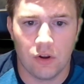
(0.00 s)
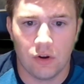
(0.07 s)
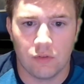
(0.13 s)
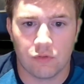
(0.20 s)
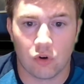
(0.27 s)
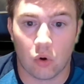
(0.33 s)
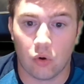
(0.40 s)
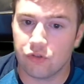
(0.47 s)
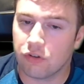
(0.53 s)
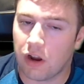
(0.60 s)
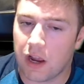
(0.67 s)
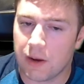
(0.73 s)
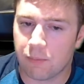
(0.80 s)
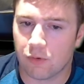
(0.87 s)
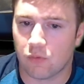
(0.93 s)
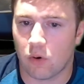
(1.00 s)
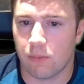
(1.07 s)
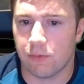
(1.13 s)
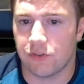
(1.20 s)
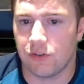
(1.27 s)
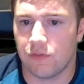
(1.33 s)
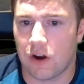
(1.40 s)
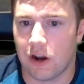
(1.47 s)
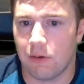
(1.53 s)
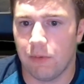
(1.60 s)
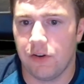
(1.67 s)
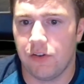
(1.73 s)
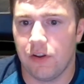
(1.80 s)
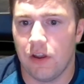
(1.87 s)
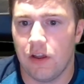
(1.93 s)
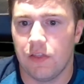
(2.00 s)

For ultra-high performance environments,